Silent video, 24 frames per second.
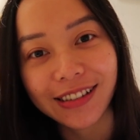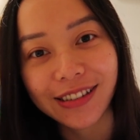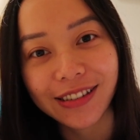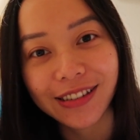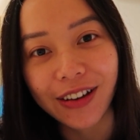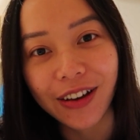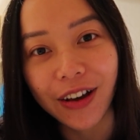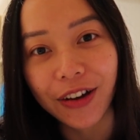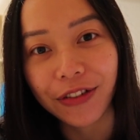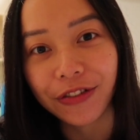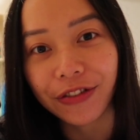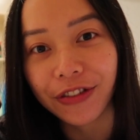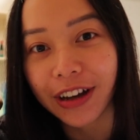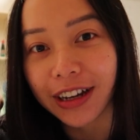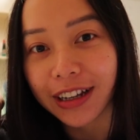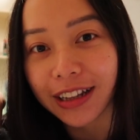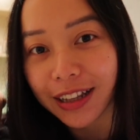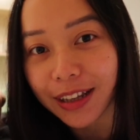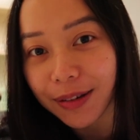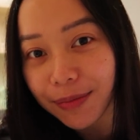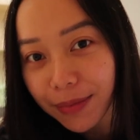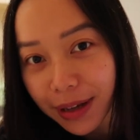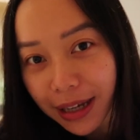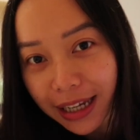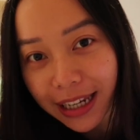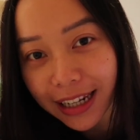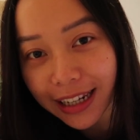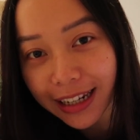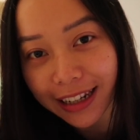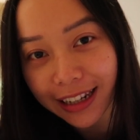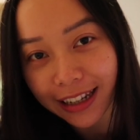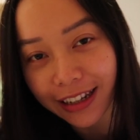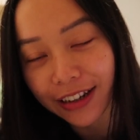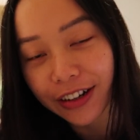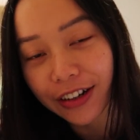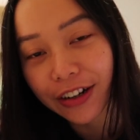So I finally made it
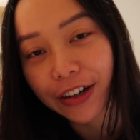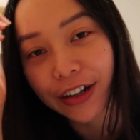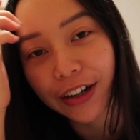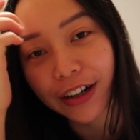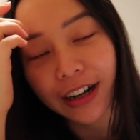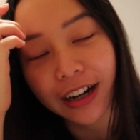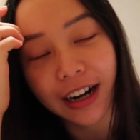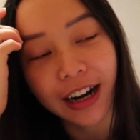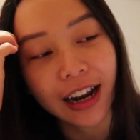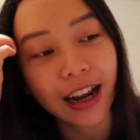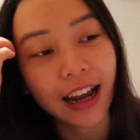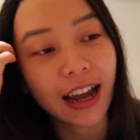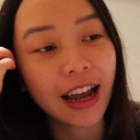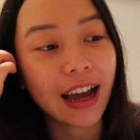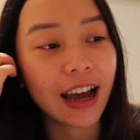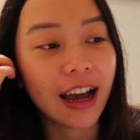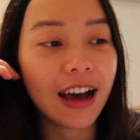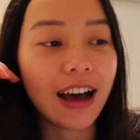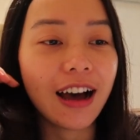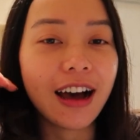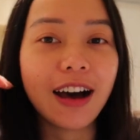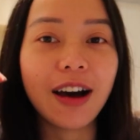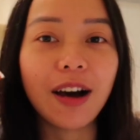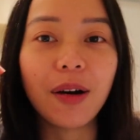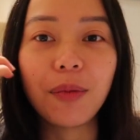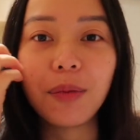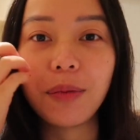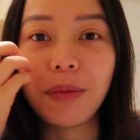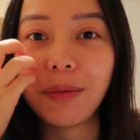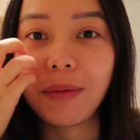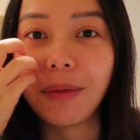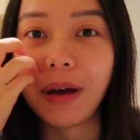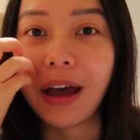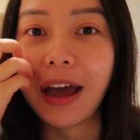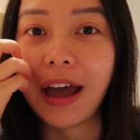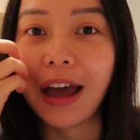here,
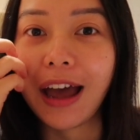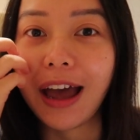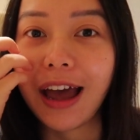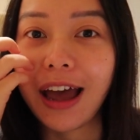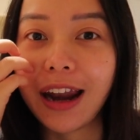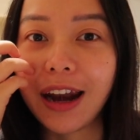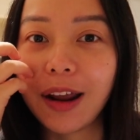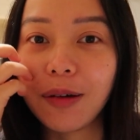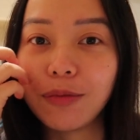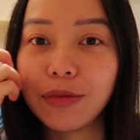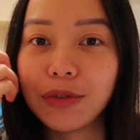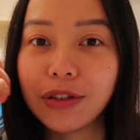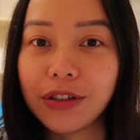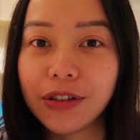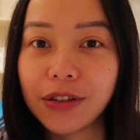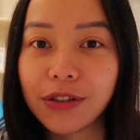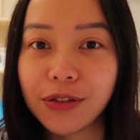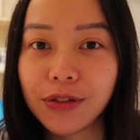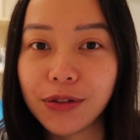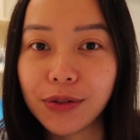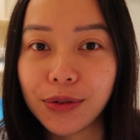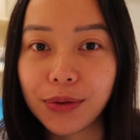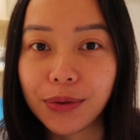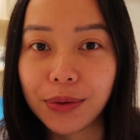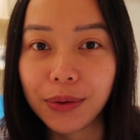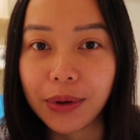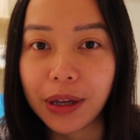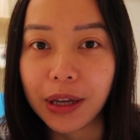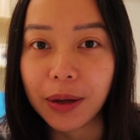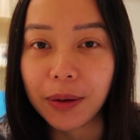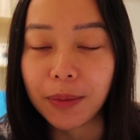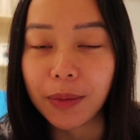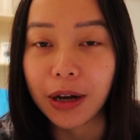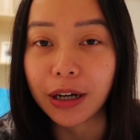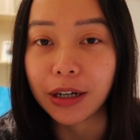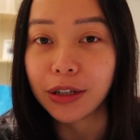and I'm just
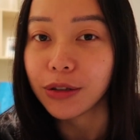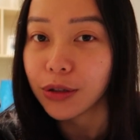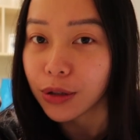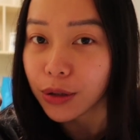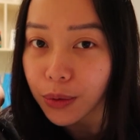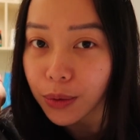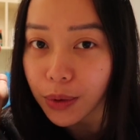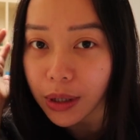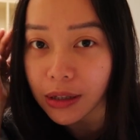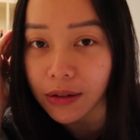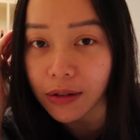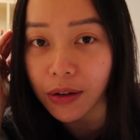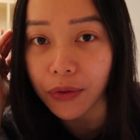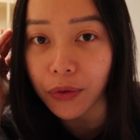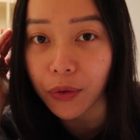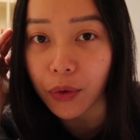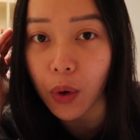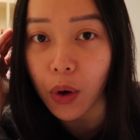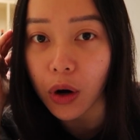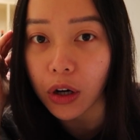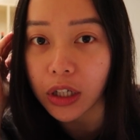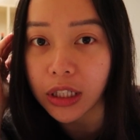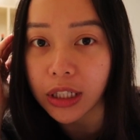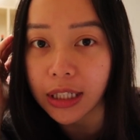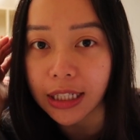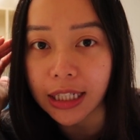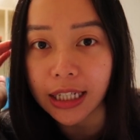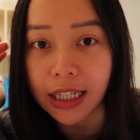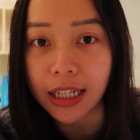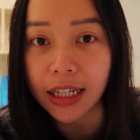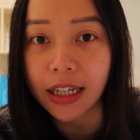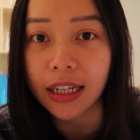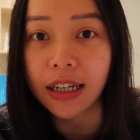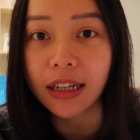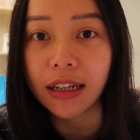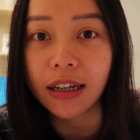doing my 2 weeks of
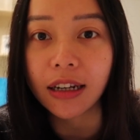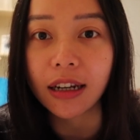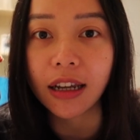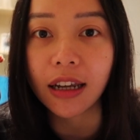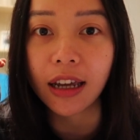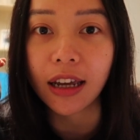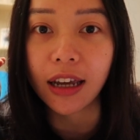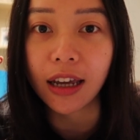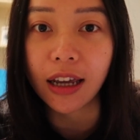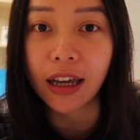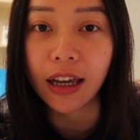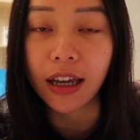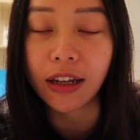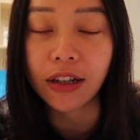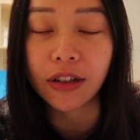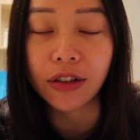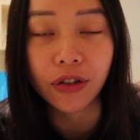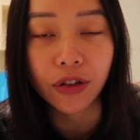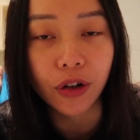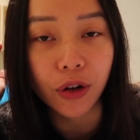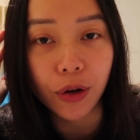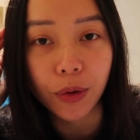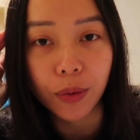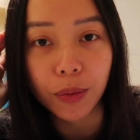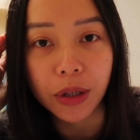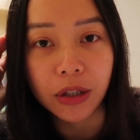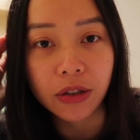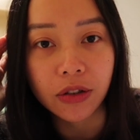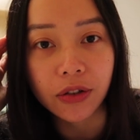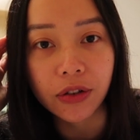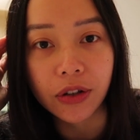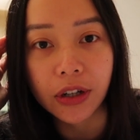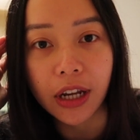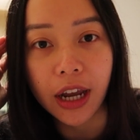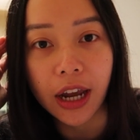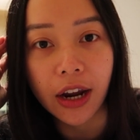quarantine in the
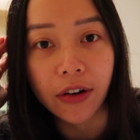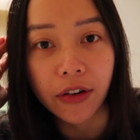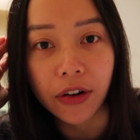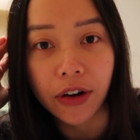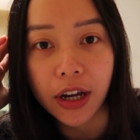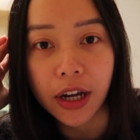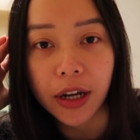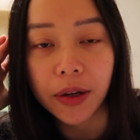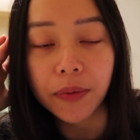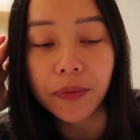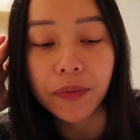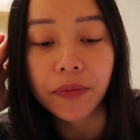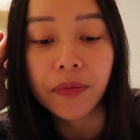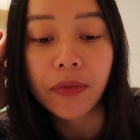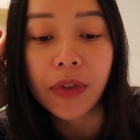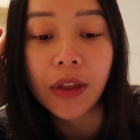dormitory area.